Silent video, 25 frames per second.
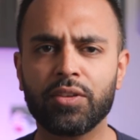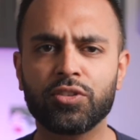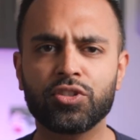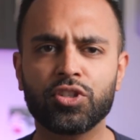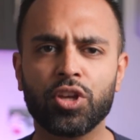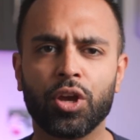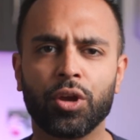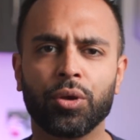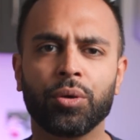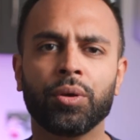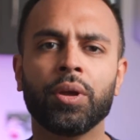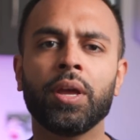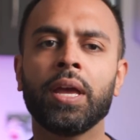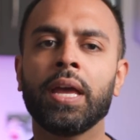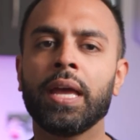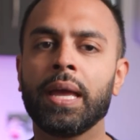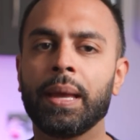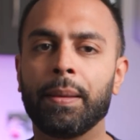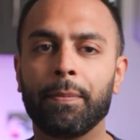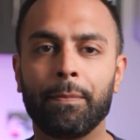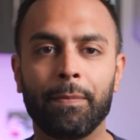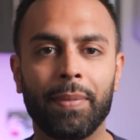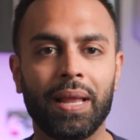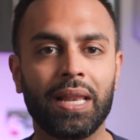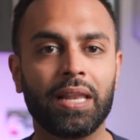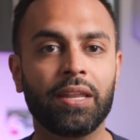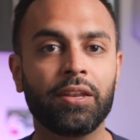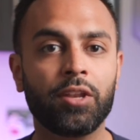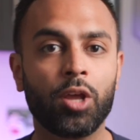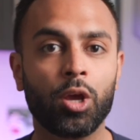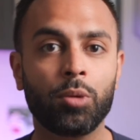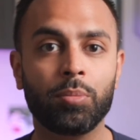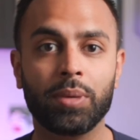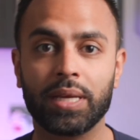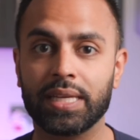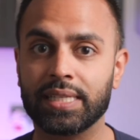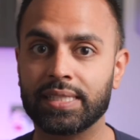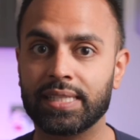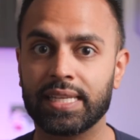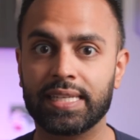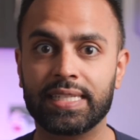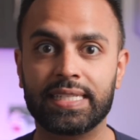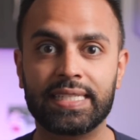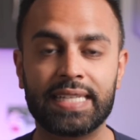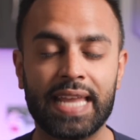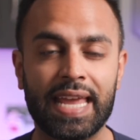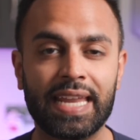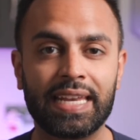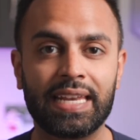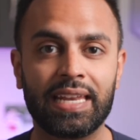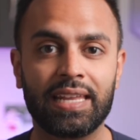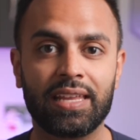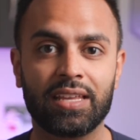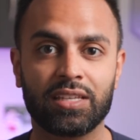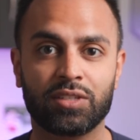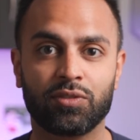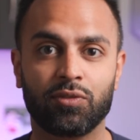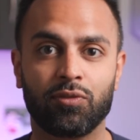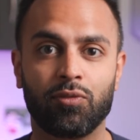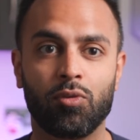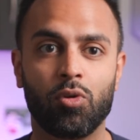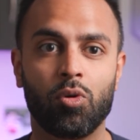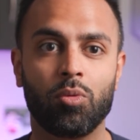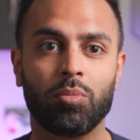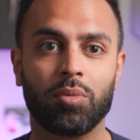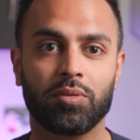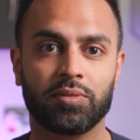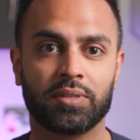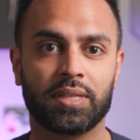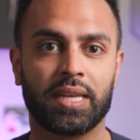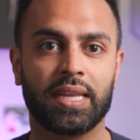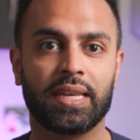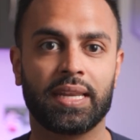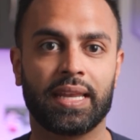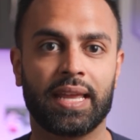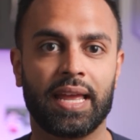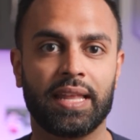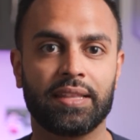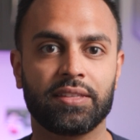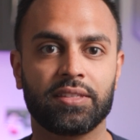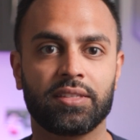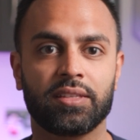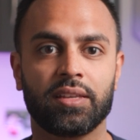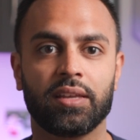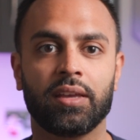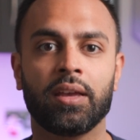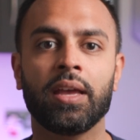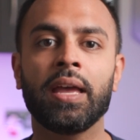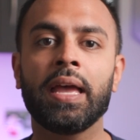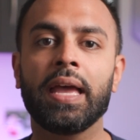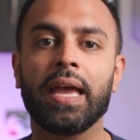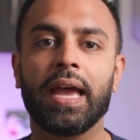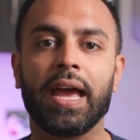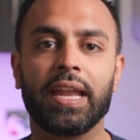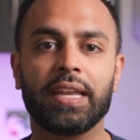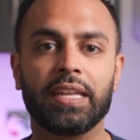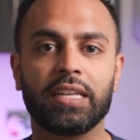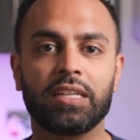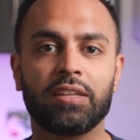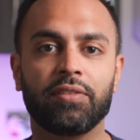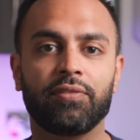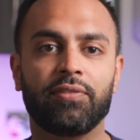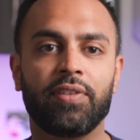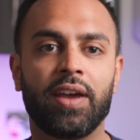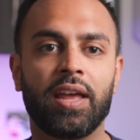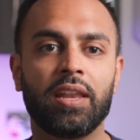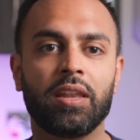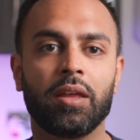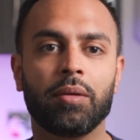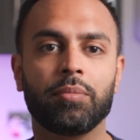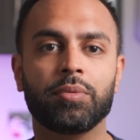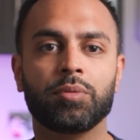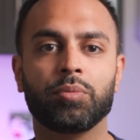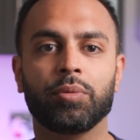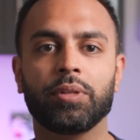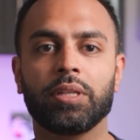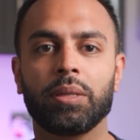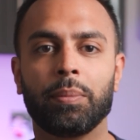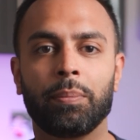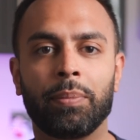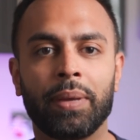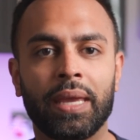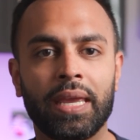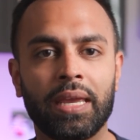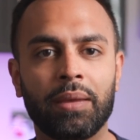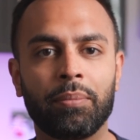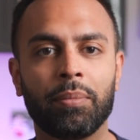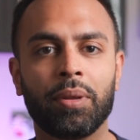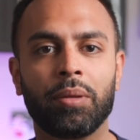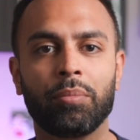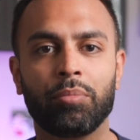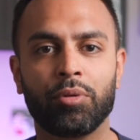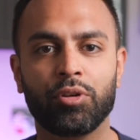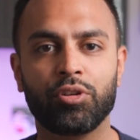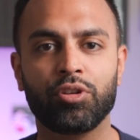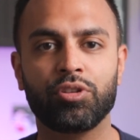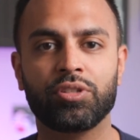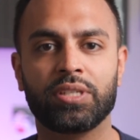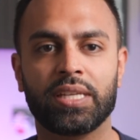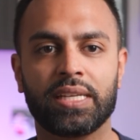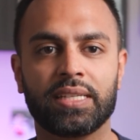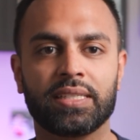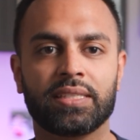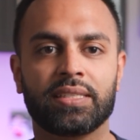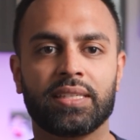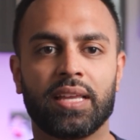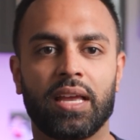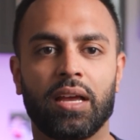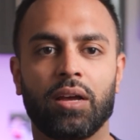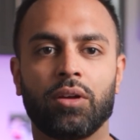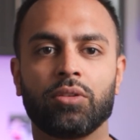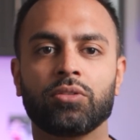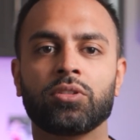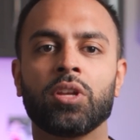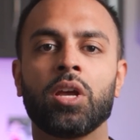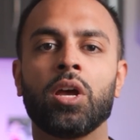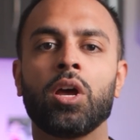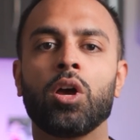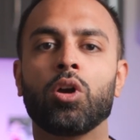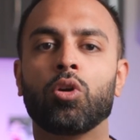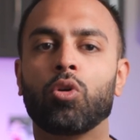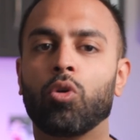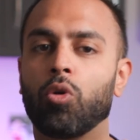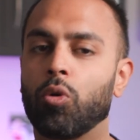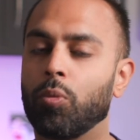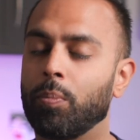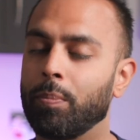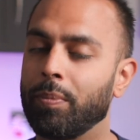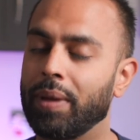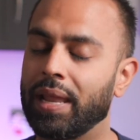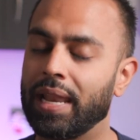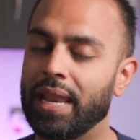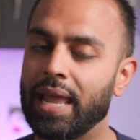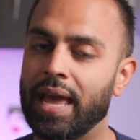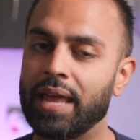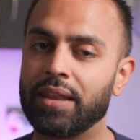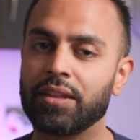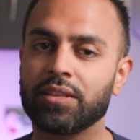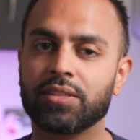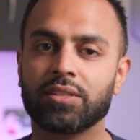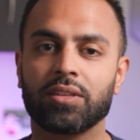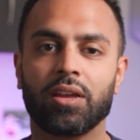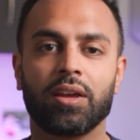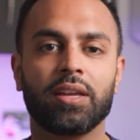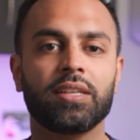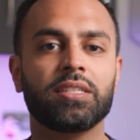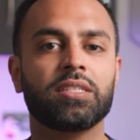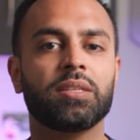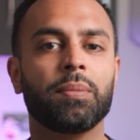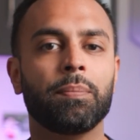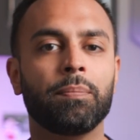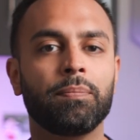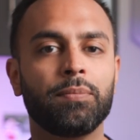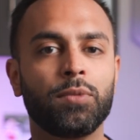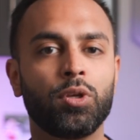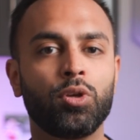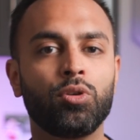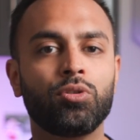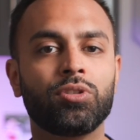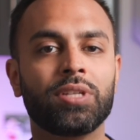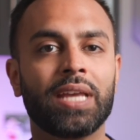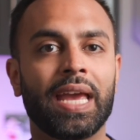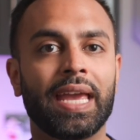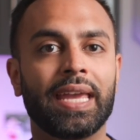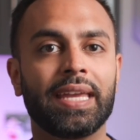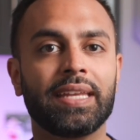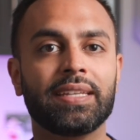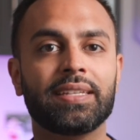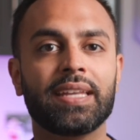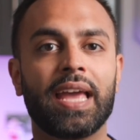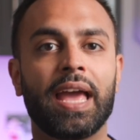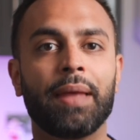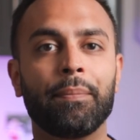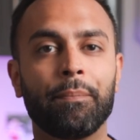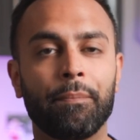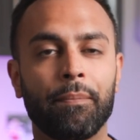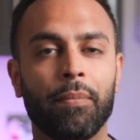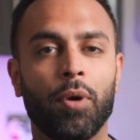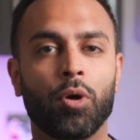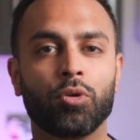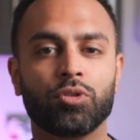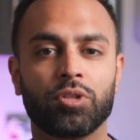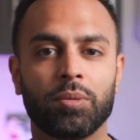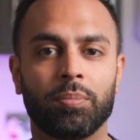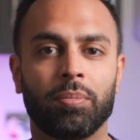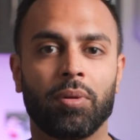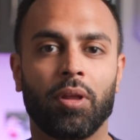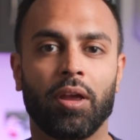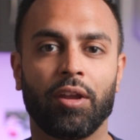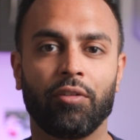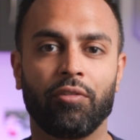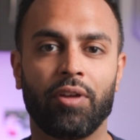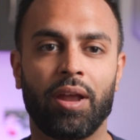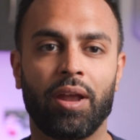So, melanoma is the deadliest form of skin cancer, and it develops when the pigment-producing cells called melanocytes mutate and multiply